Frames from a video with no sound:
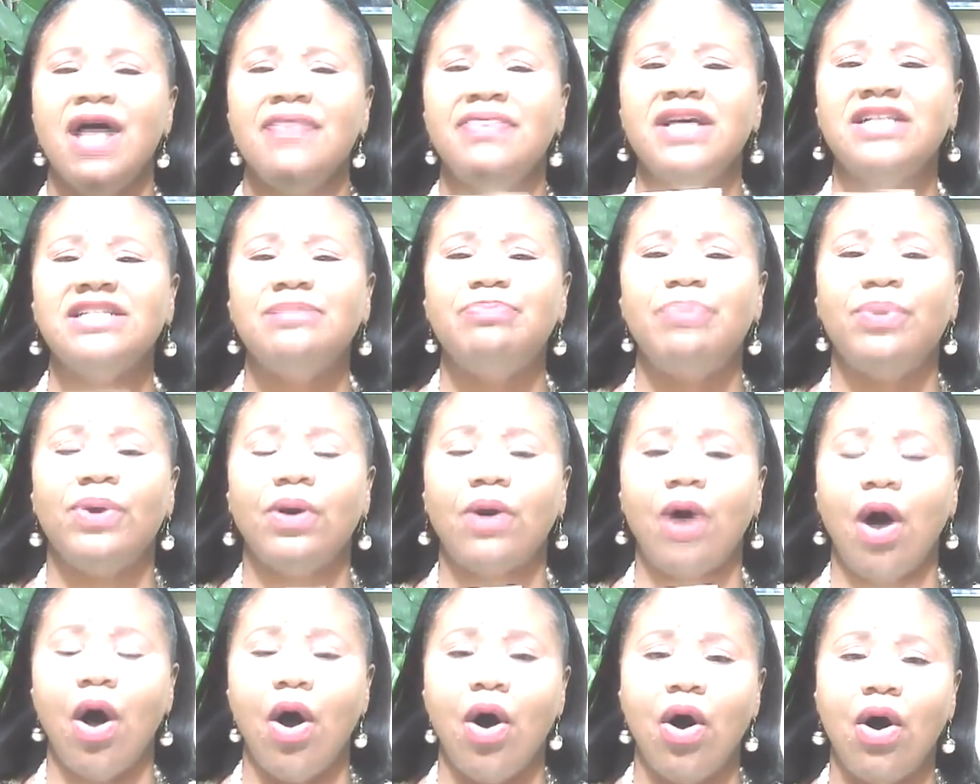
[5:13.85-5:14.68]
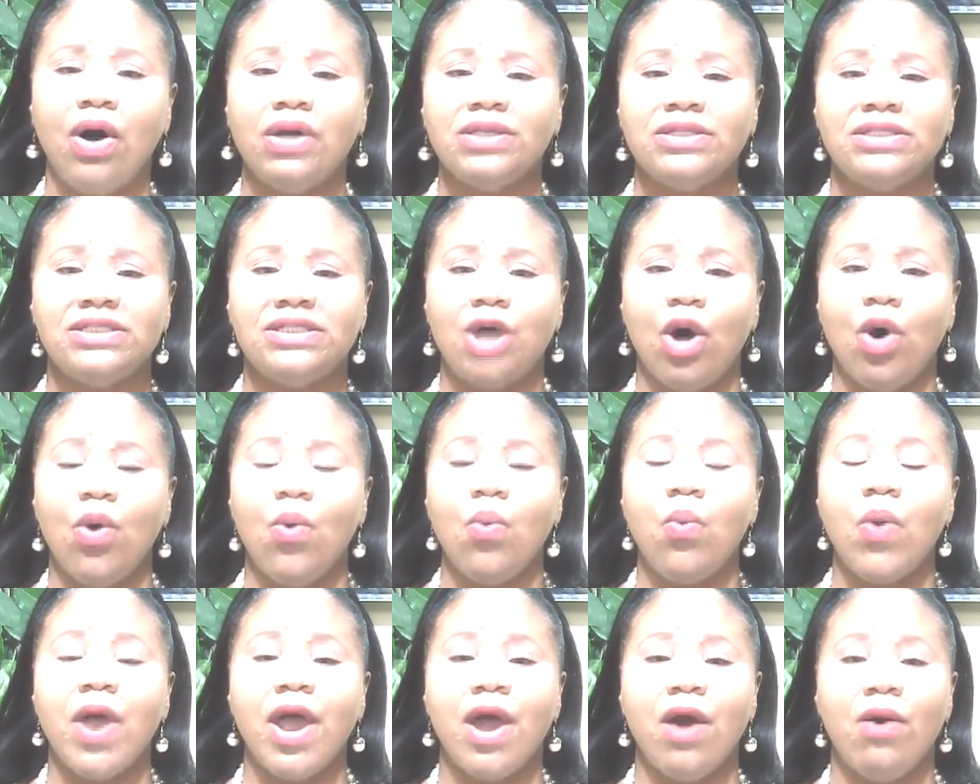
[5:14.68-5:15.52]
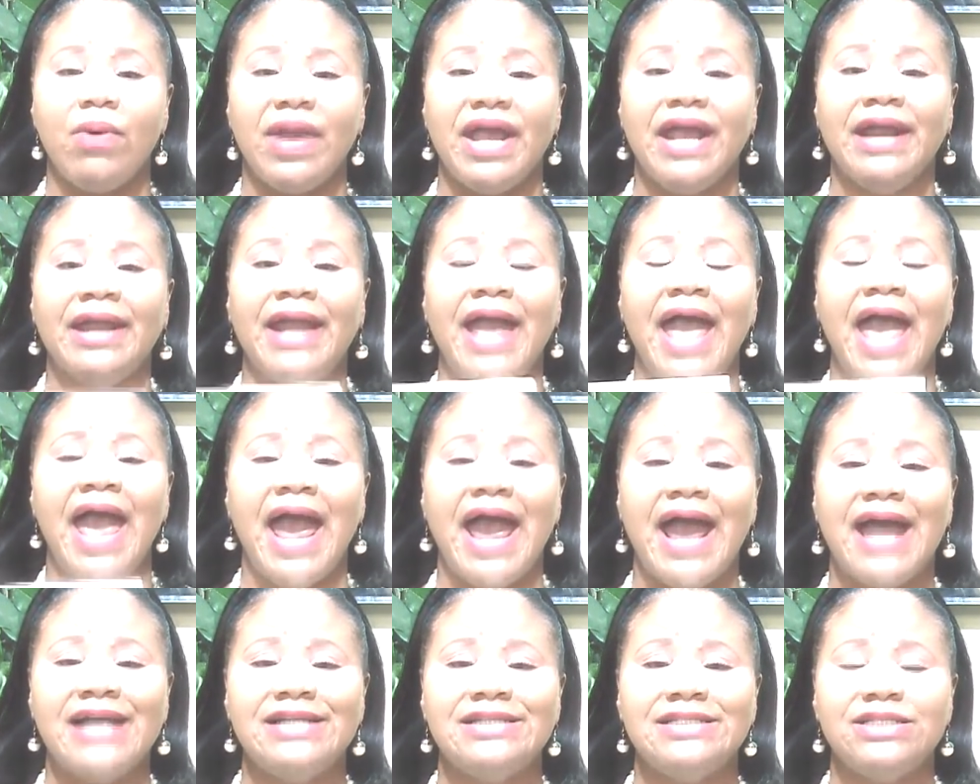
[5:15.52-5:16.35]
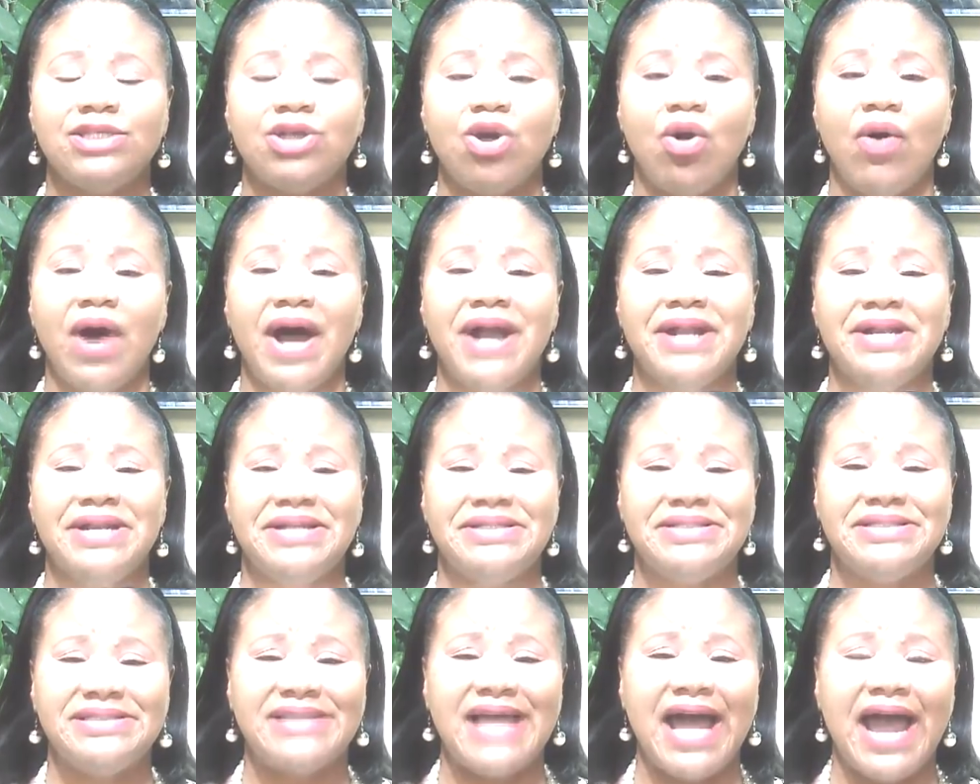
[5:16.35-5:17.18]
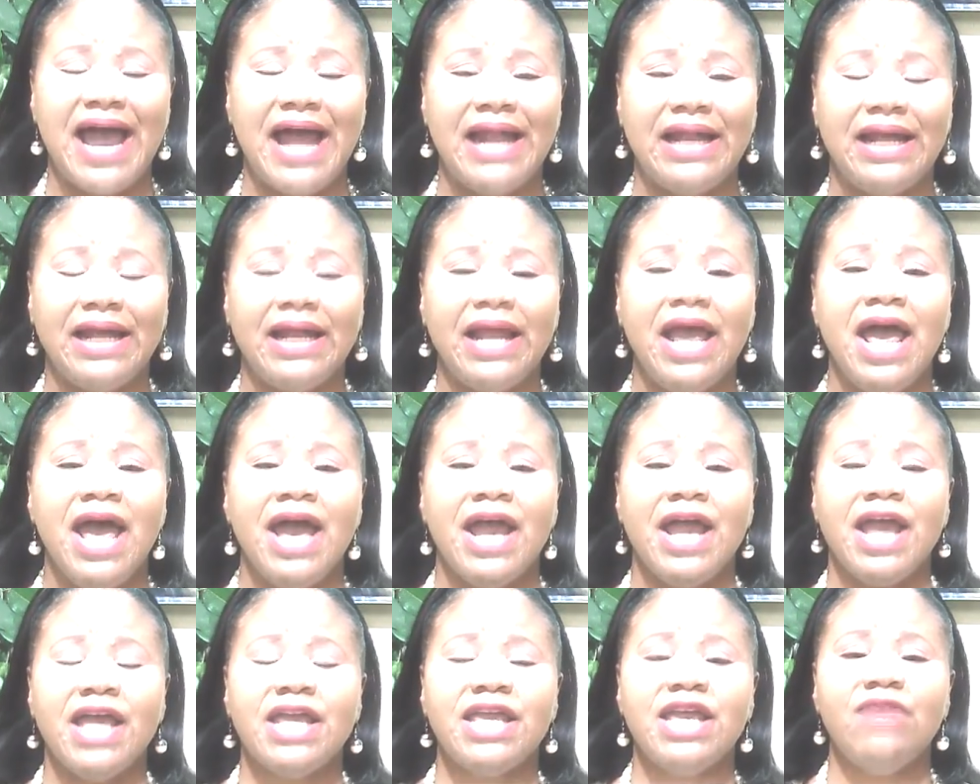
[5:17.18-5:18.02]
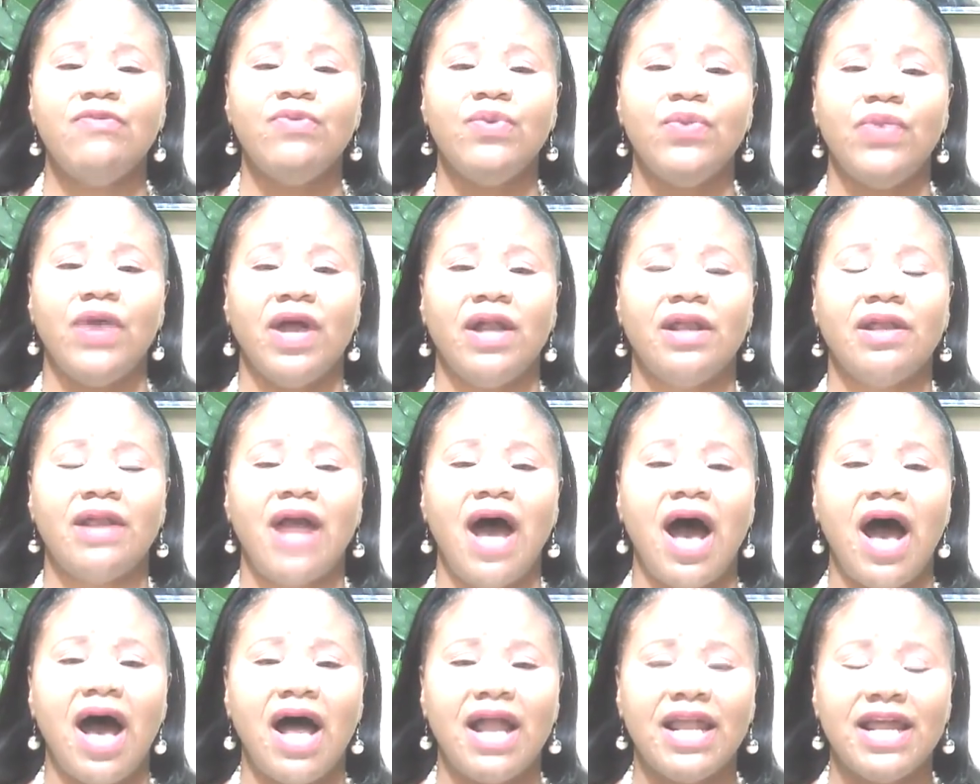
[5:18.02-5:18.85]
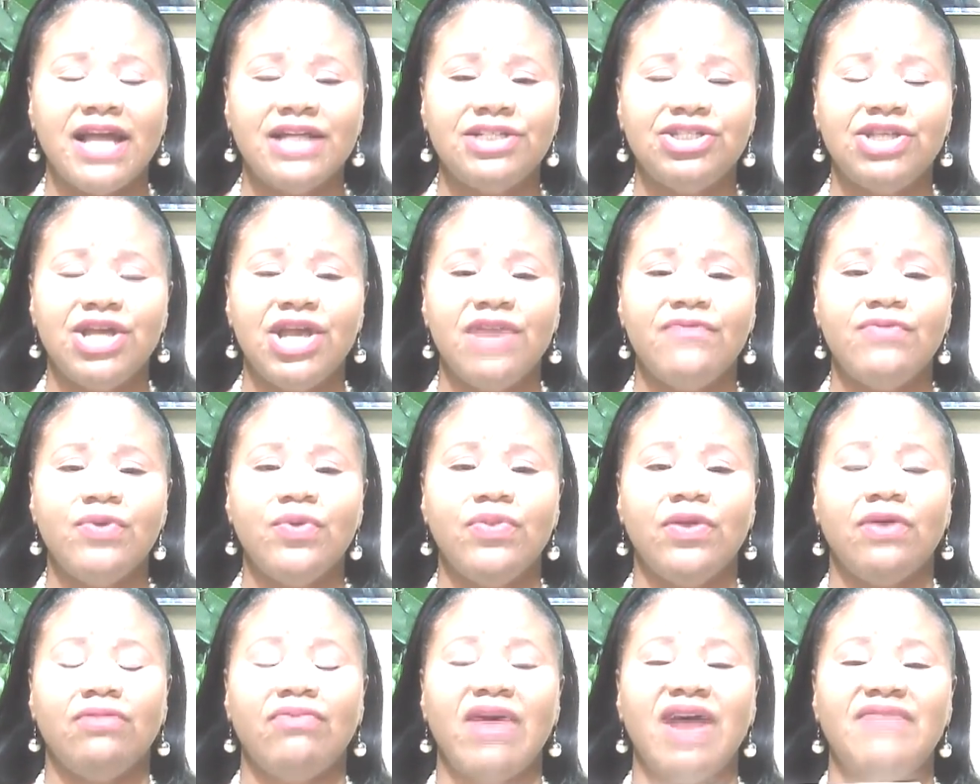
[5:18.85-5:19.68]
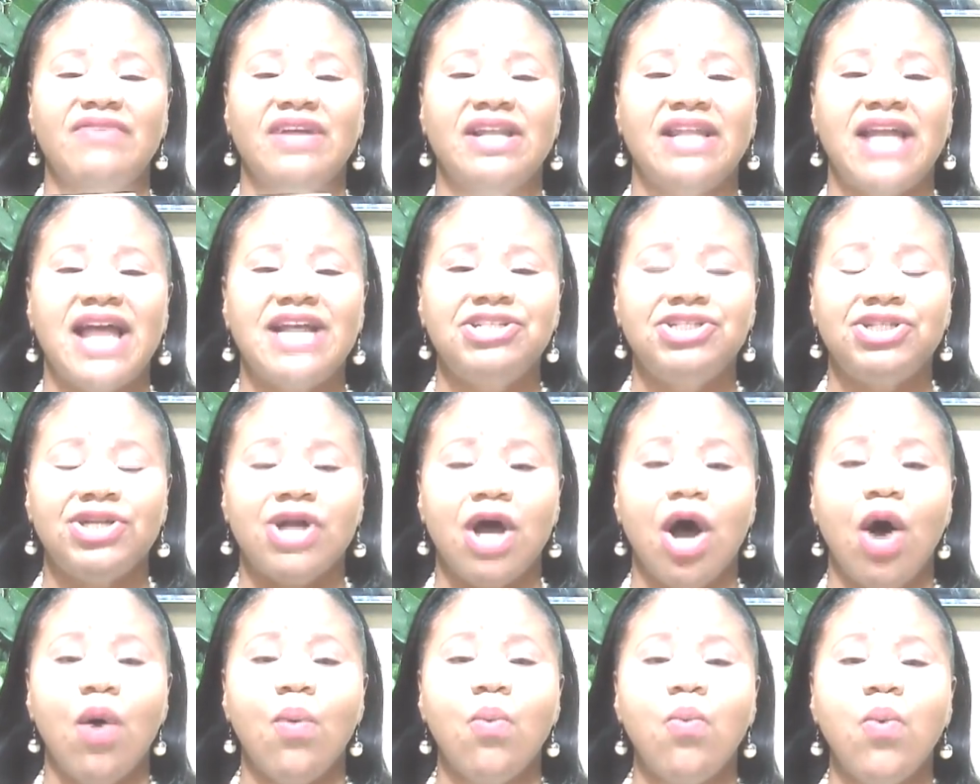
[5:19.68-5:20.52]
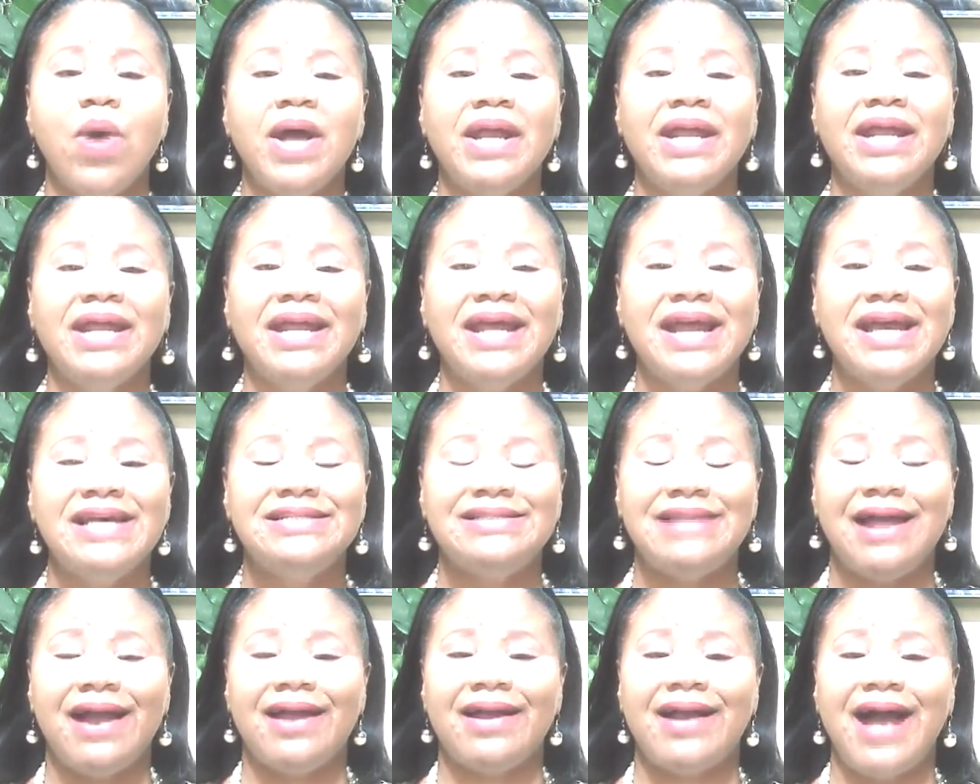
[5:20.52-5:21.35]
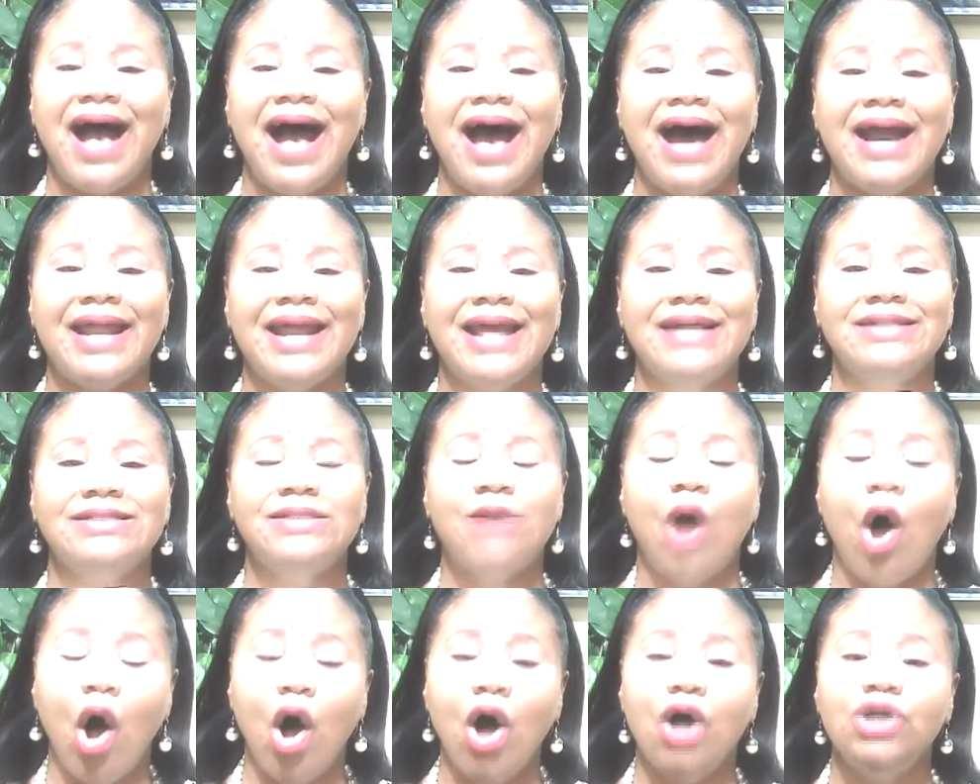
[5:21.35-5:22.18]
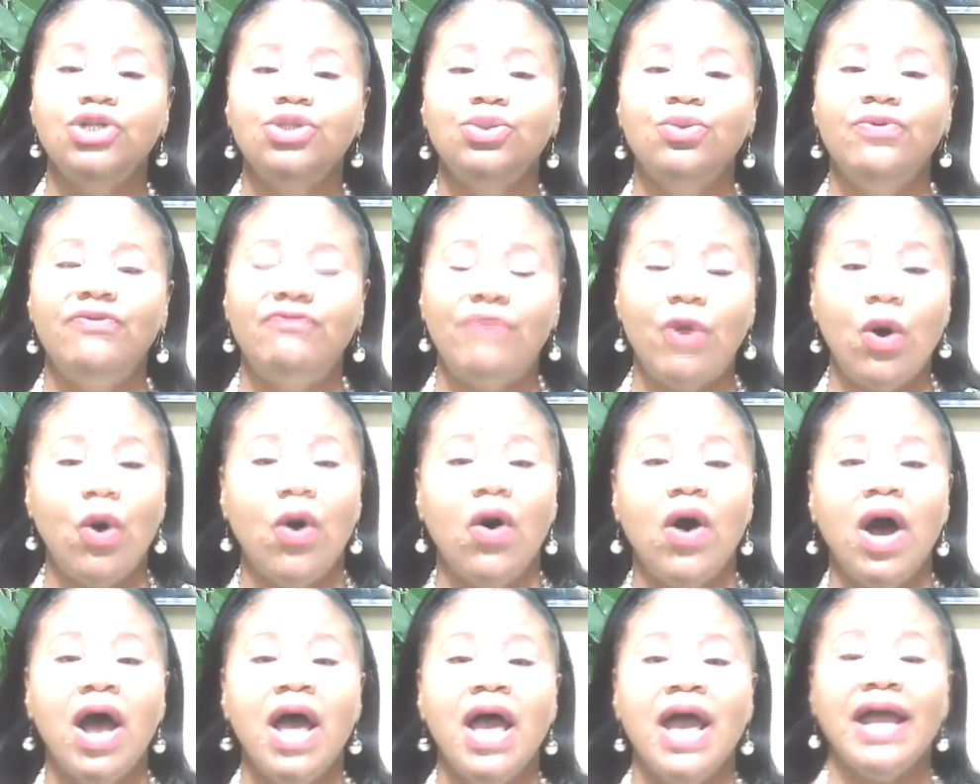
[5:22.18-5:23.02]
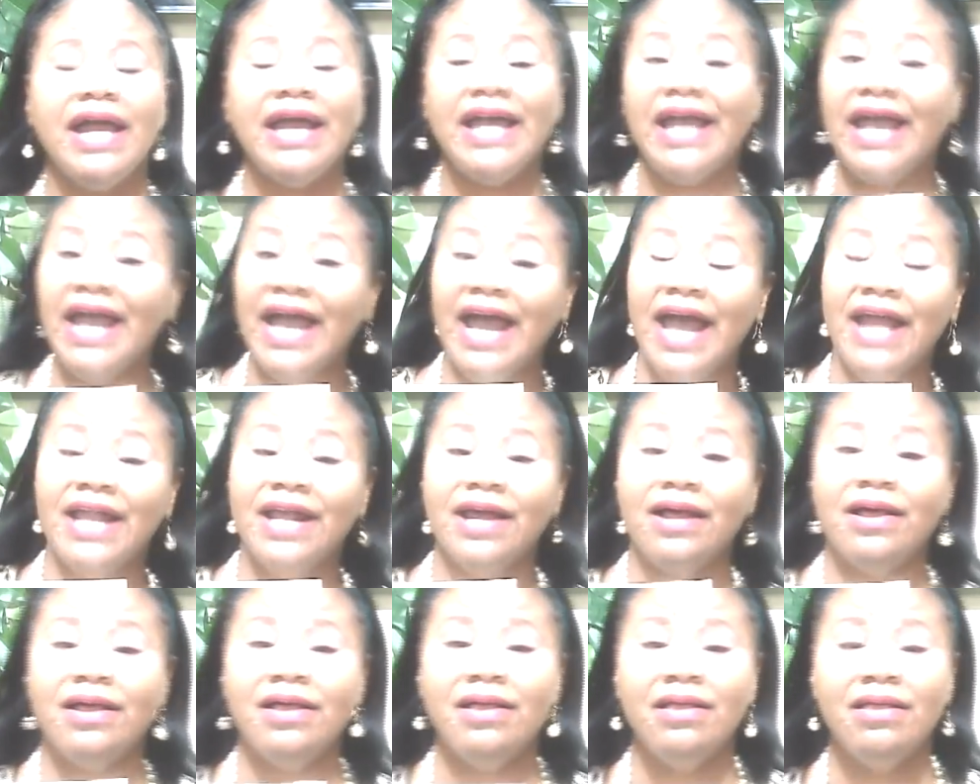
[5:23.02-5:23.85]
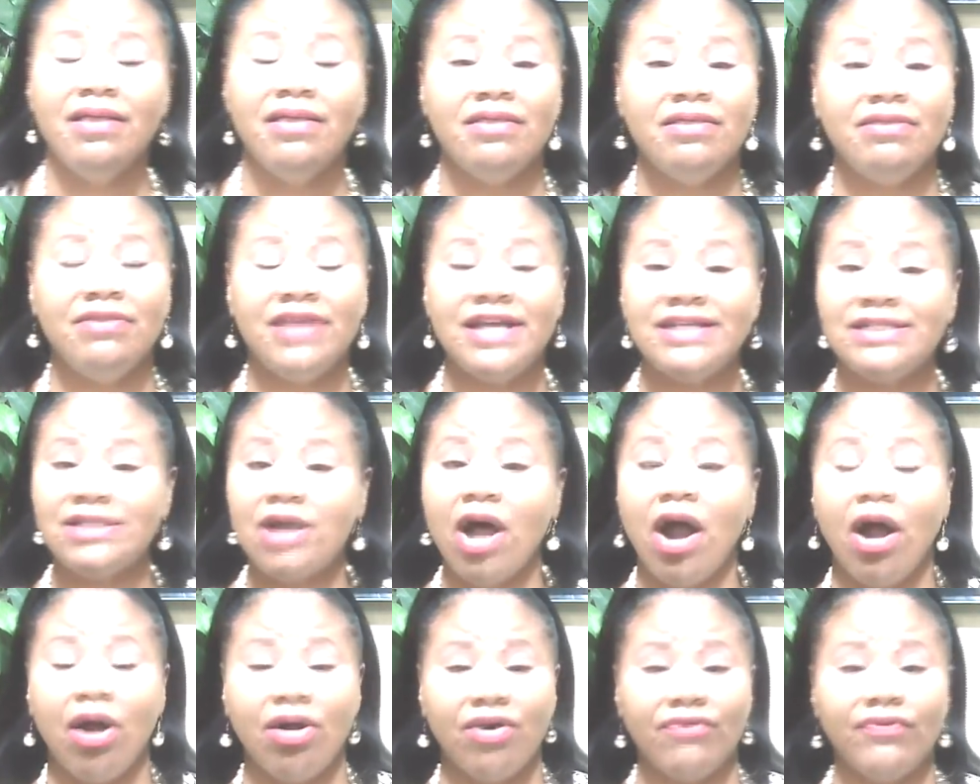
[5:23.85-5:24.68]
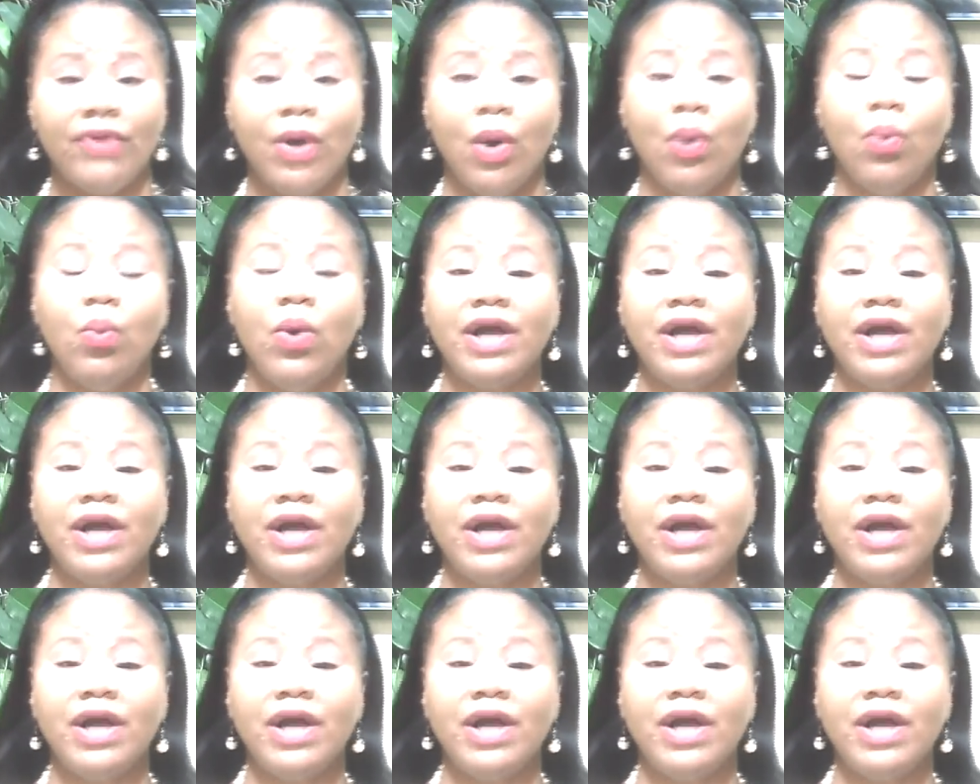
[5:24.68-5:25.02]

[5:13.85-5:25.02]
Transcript: This book also will enhance your understanding and give you the knowledge, give you the revelation of what it is that God has called you for in this earth.